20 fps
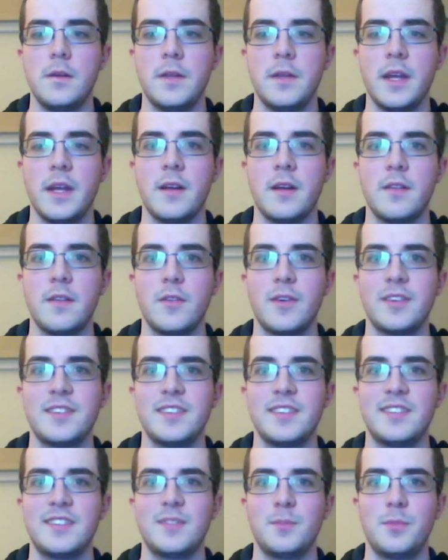yeah, the
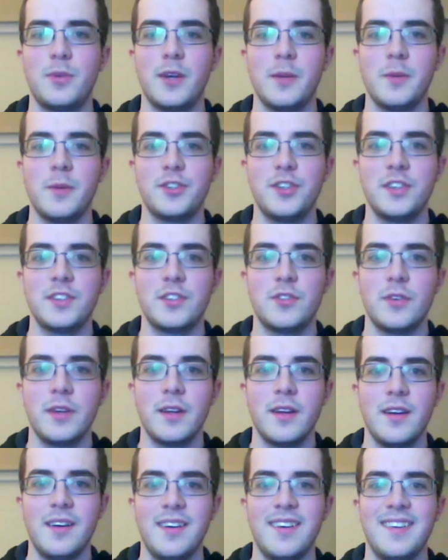rest is pretty much
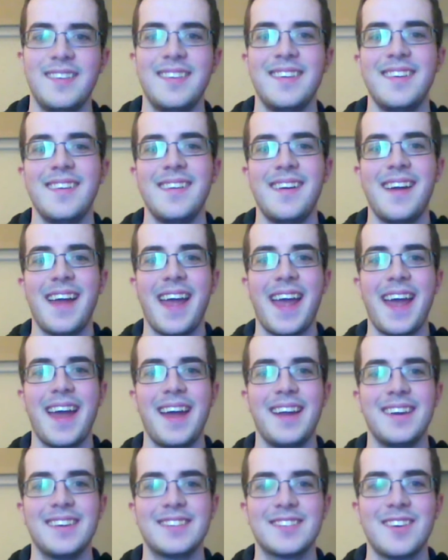history.
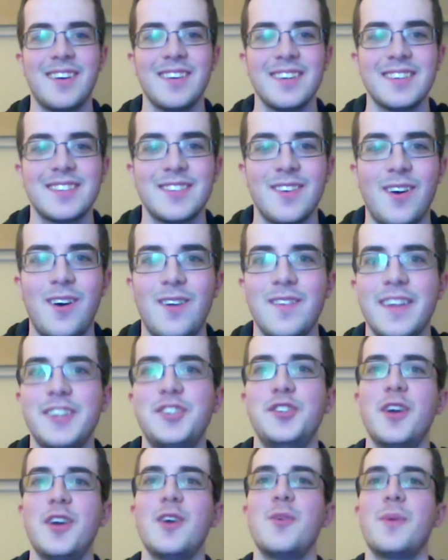And Ascalis, I'll
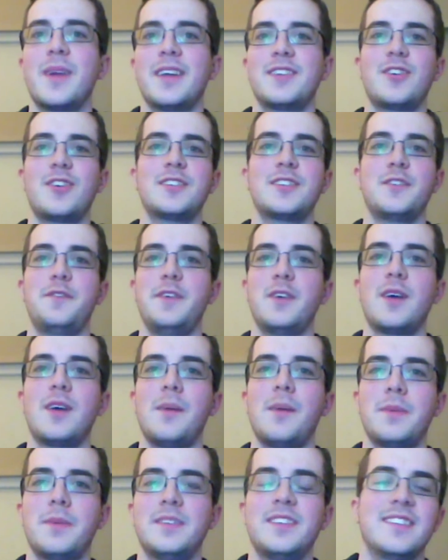let you know when I start to feel
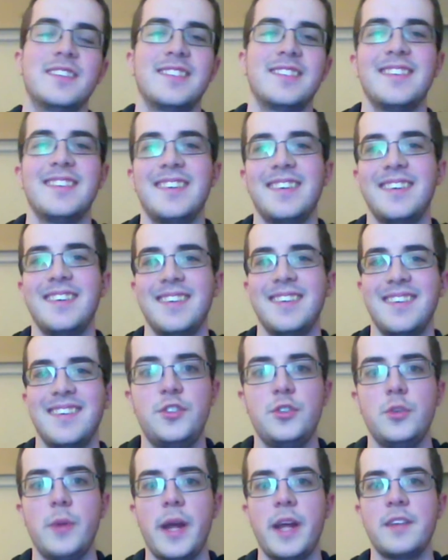competent.
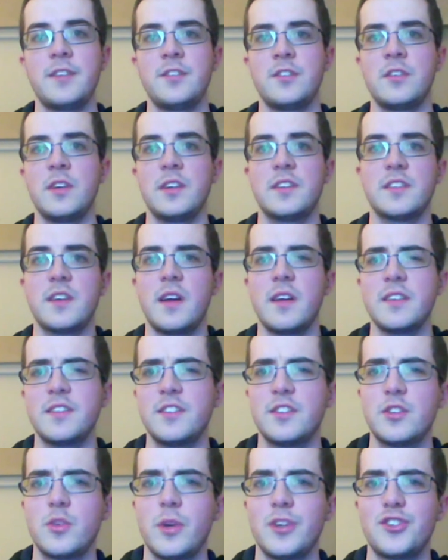To answer
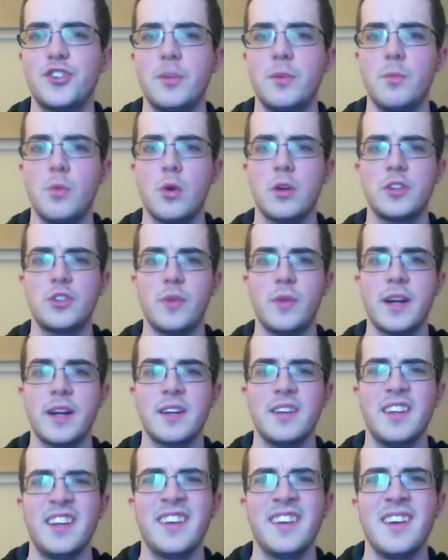Ascalis' question more
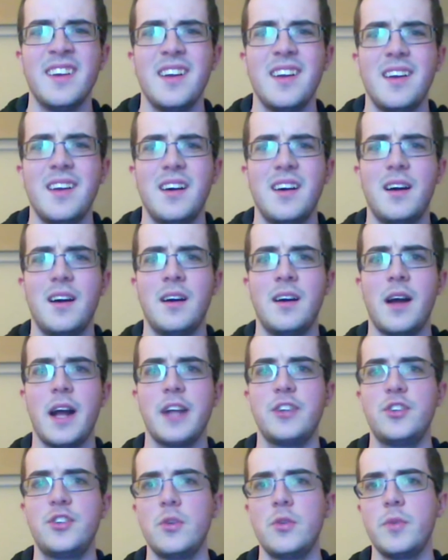directly,
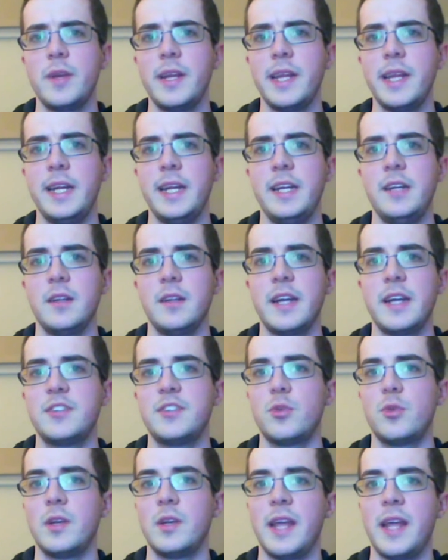I don't really
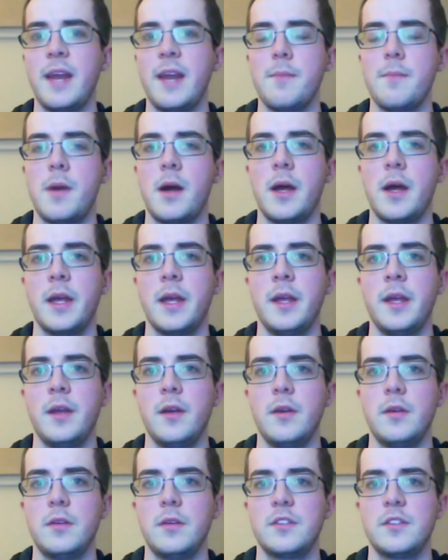like to relate
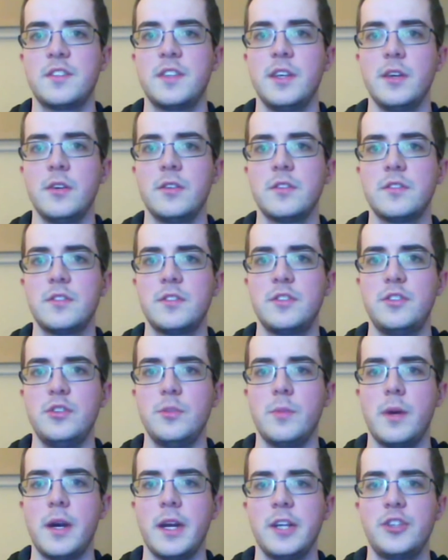my skill
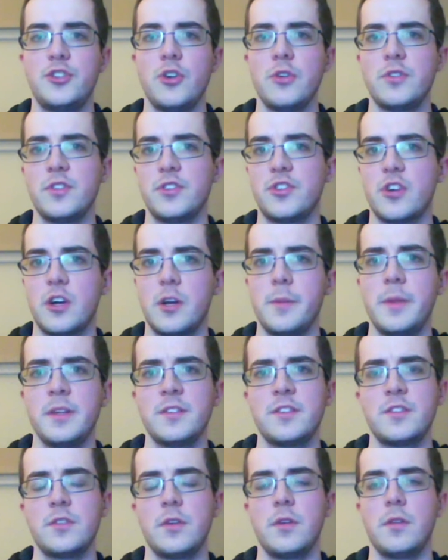to my chosen
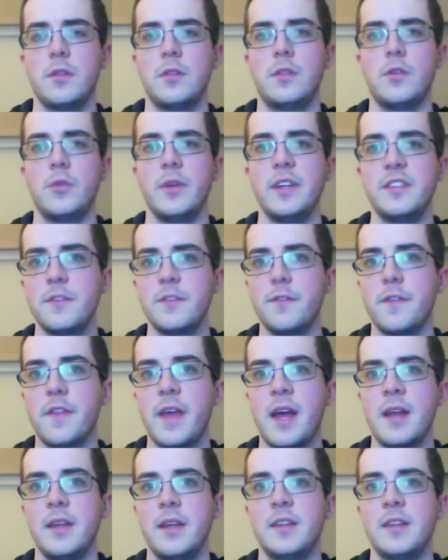tournaments. The reason for
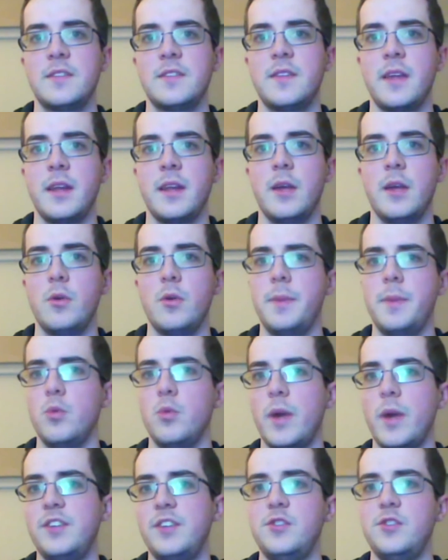that is that it would
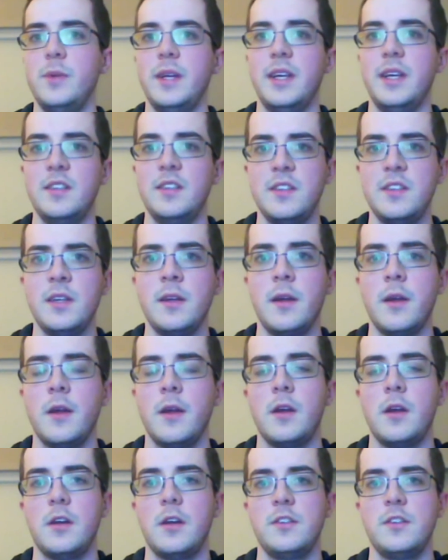be way too easy
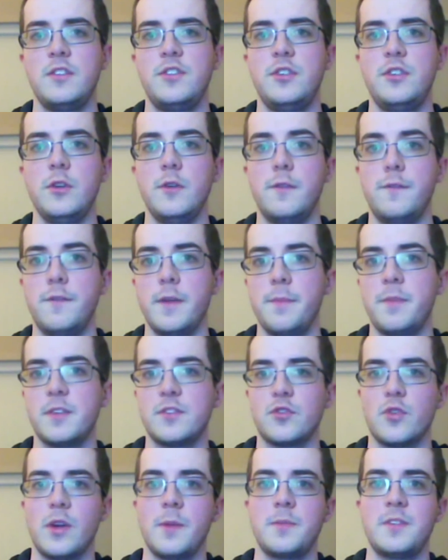to flip
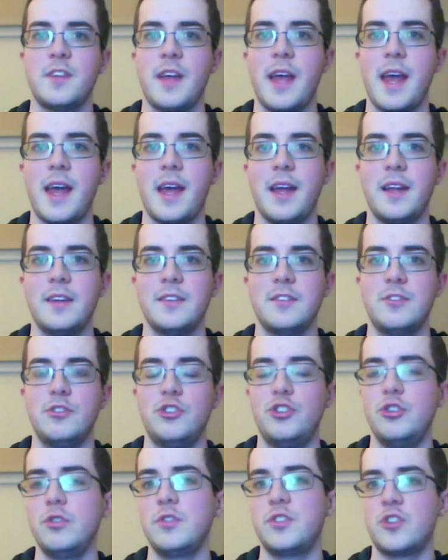the script
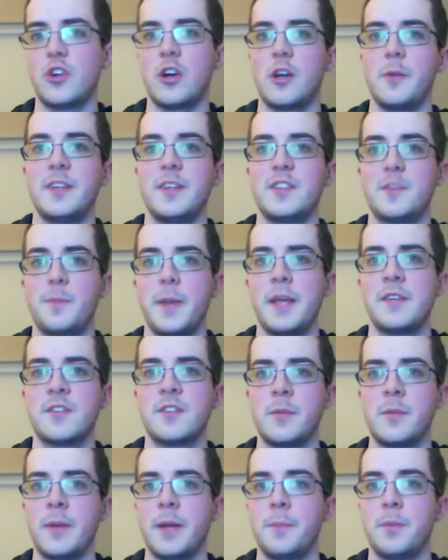and choose tournaments
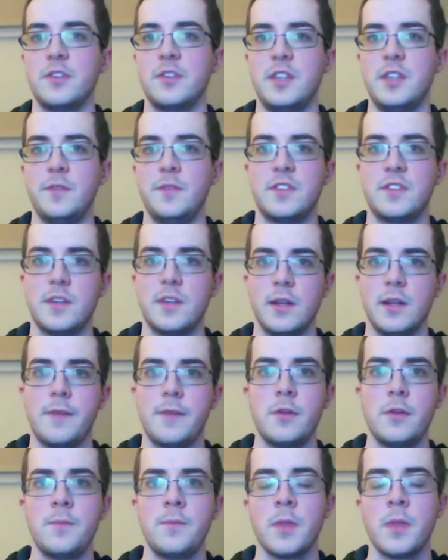based on my perceived skill
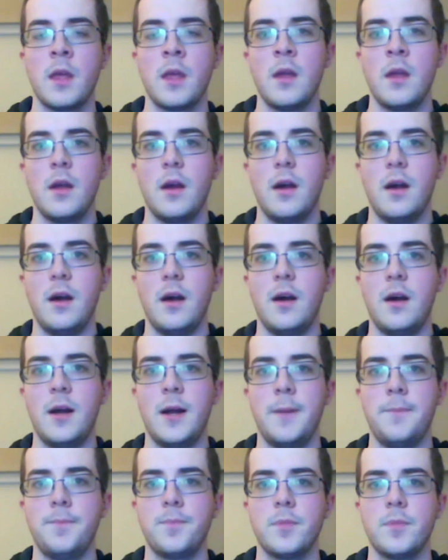level.
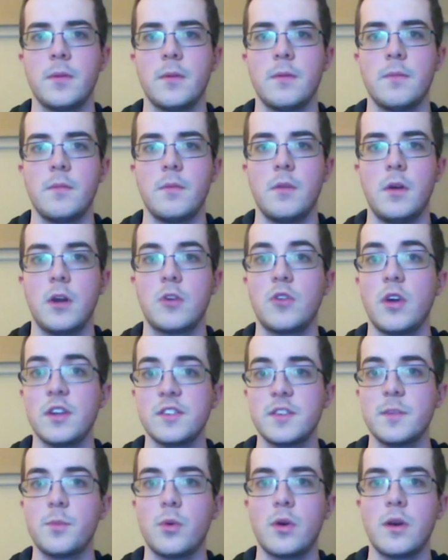
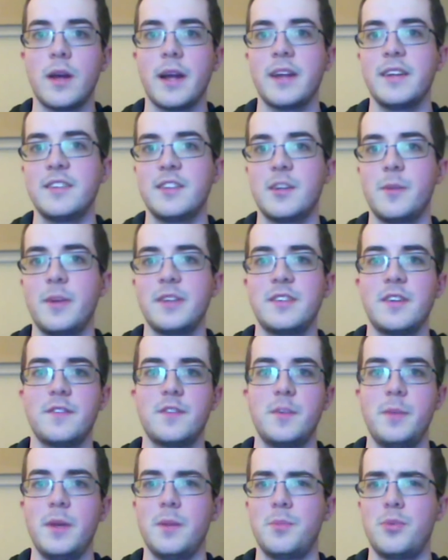Across the board, I consider
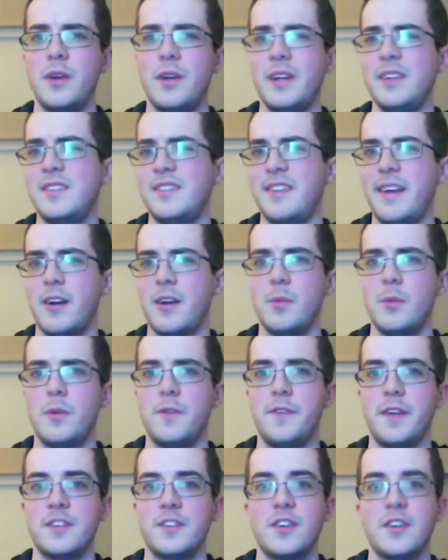myself to be a pretty
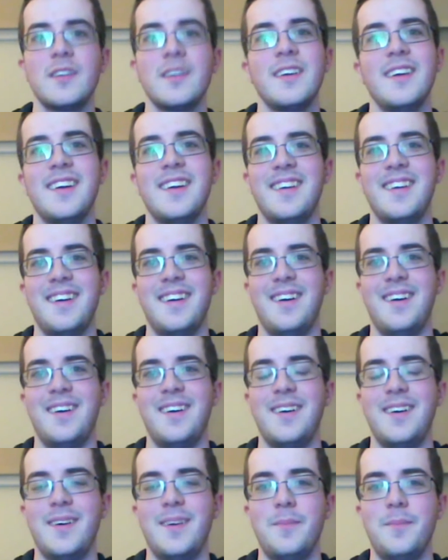terrible fencer.
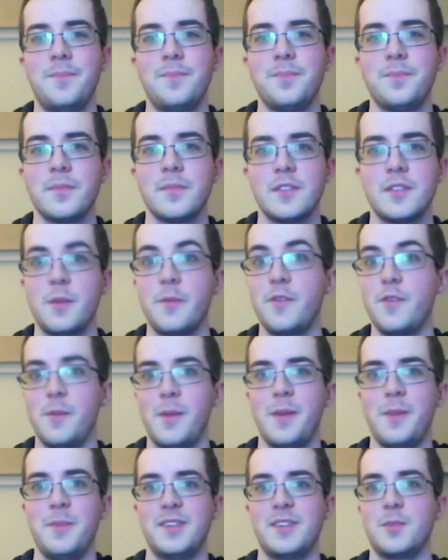Some of
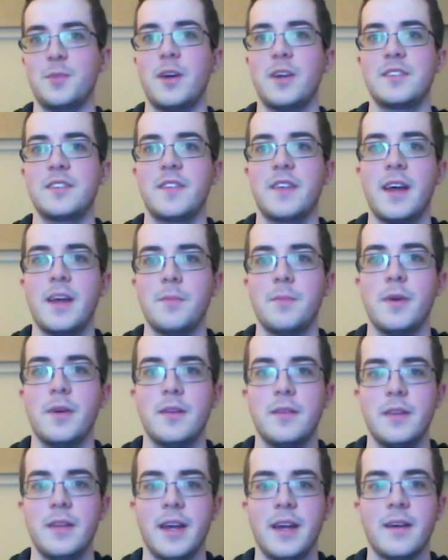you may be surprised at that,
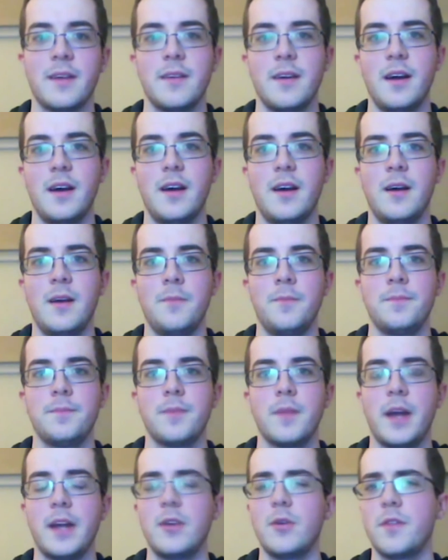but yeah,
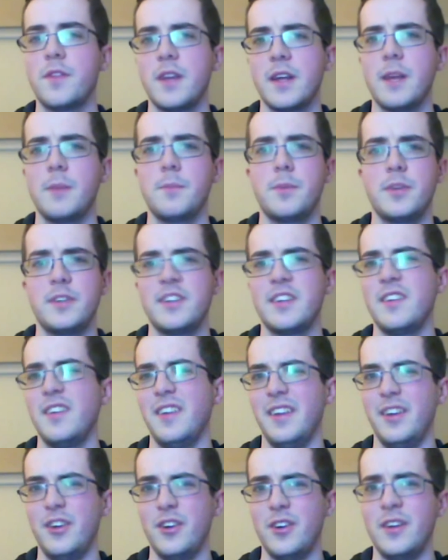I don't think I'm
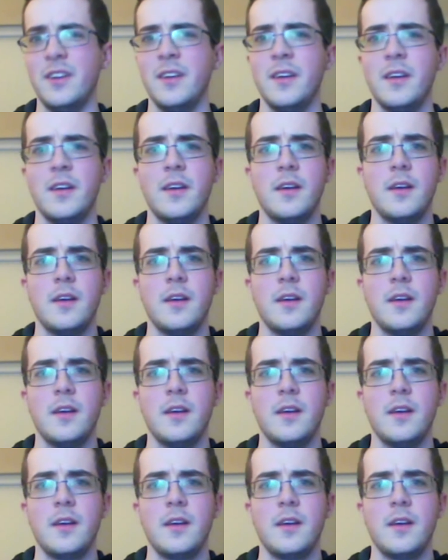particularly good.